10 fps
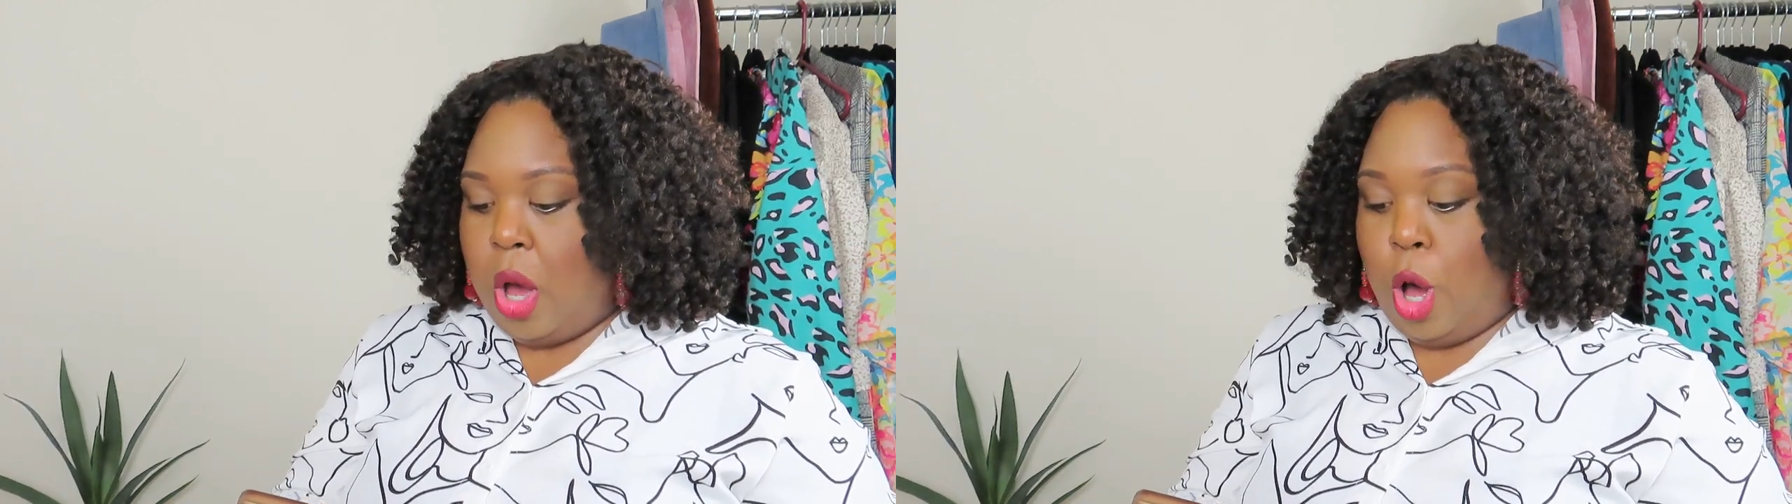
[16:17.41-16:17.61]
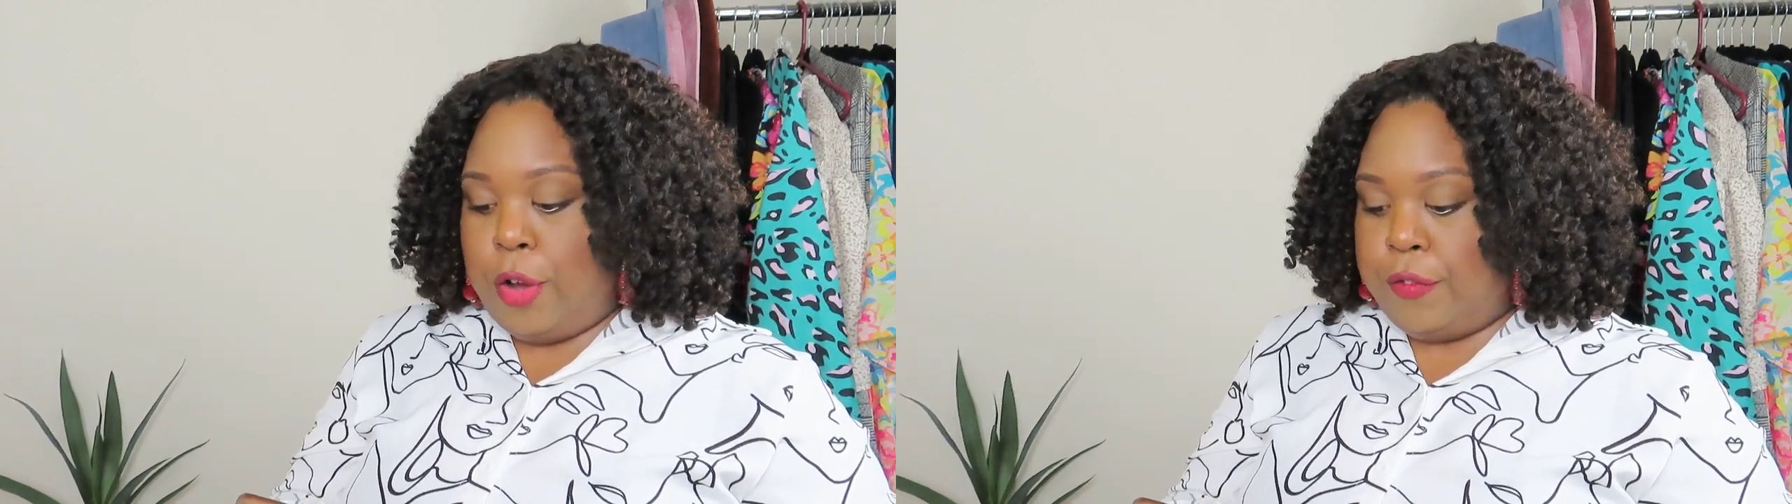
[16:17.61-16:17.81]

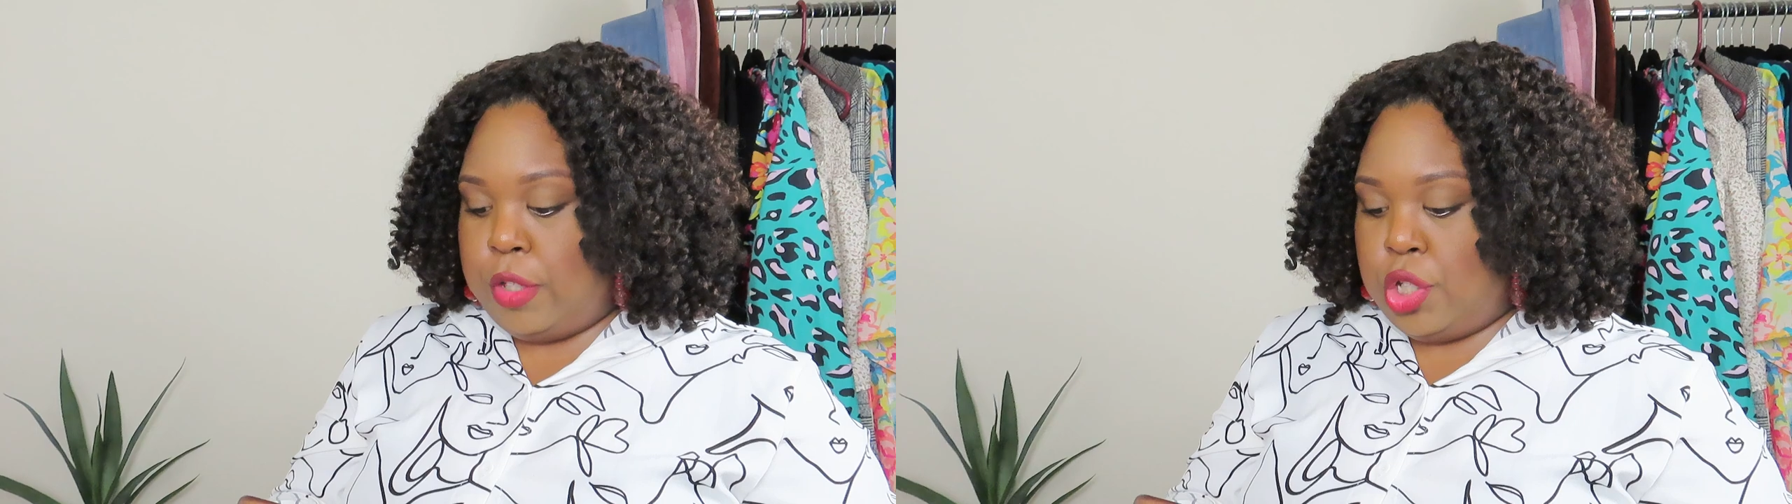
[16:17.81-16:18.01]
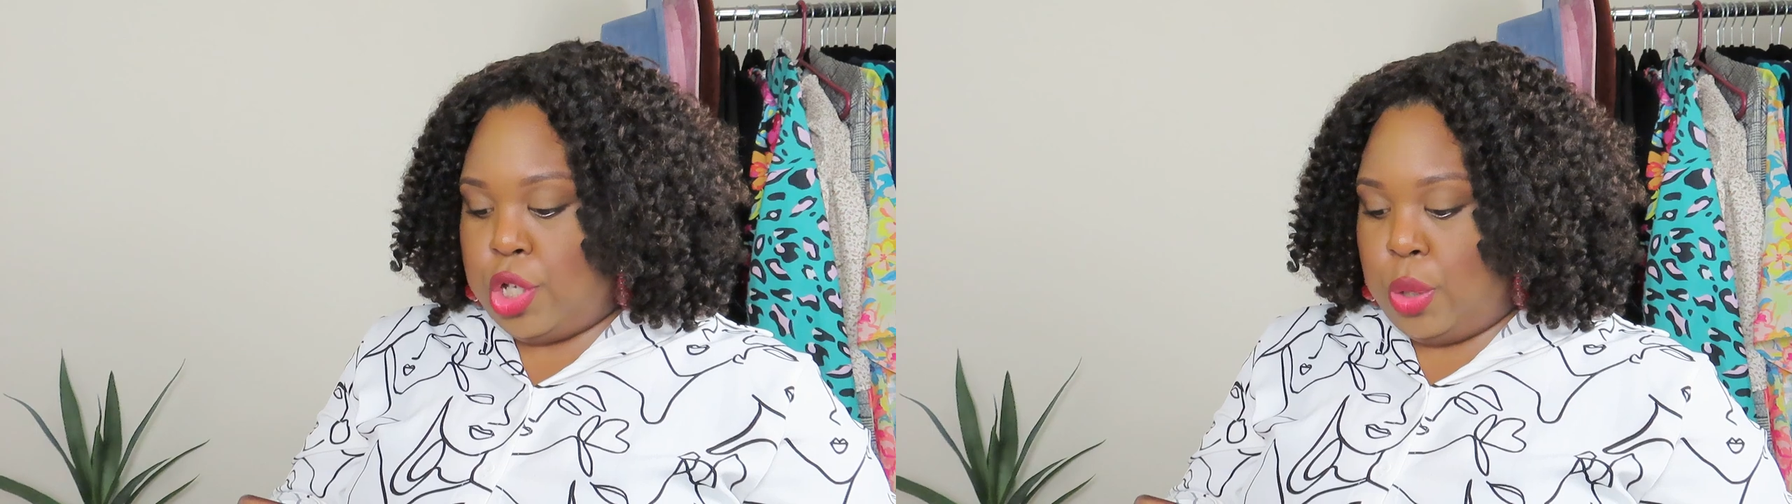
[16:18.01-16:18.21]
Off
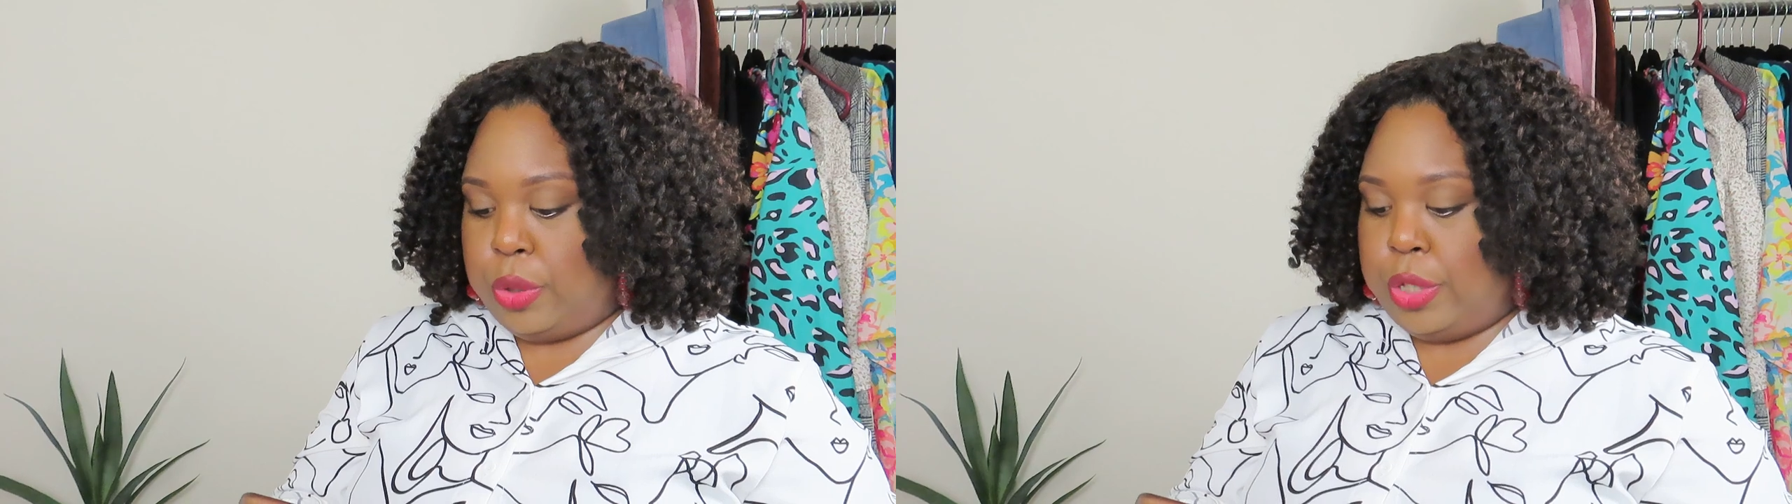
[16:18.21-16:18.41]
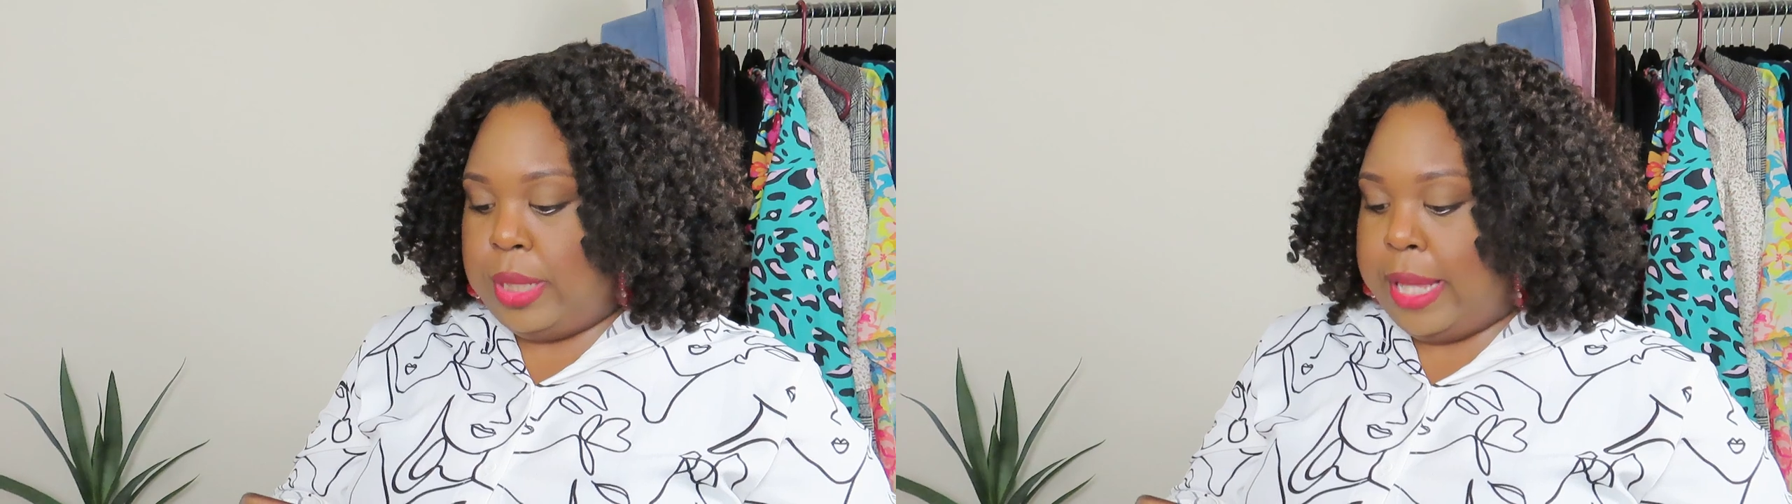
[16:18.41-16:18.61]
the Shoulder